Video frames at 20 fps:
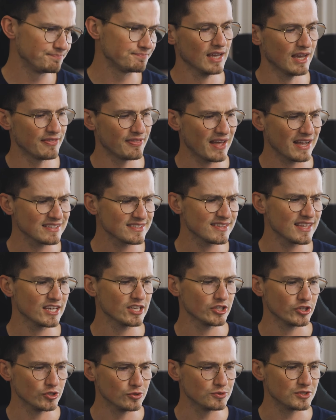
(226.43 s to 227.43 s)
And that's
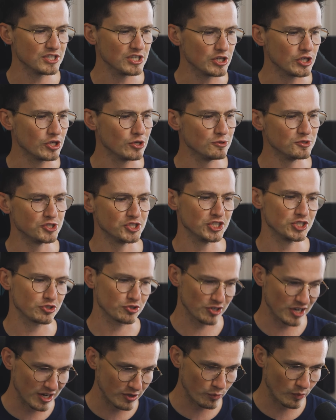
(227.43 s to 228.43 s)
that UTQG
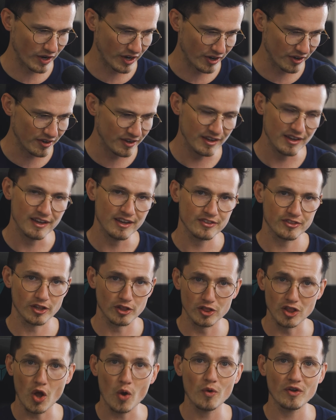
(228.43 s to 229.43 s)
treadwear, the
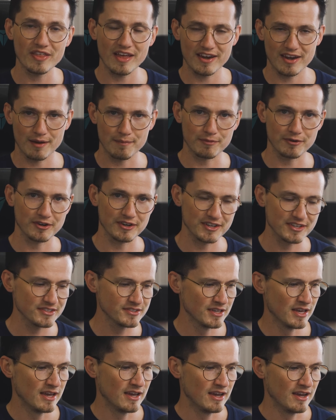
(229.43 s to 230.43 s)
lower that number is,
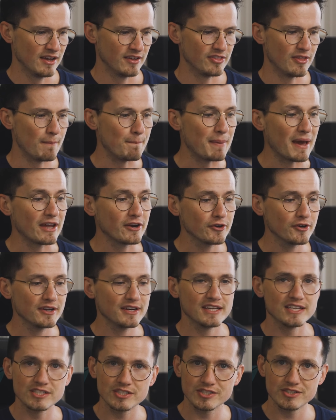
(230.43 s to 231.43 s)
the better it
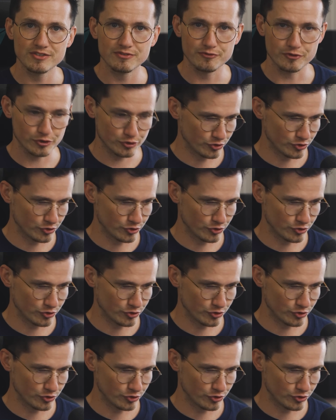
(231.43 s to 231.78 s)
is for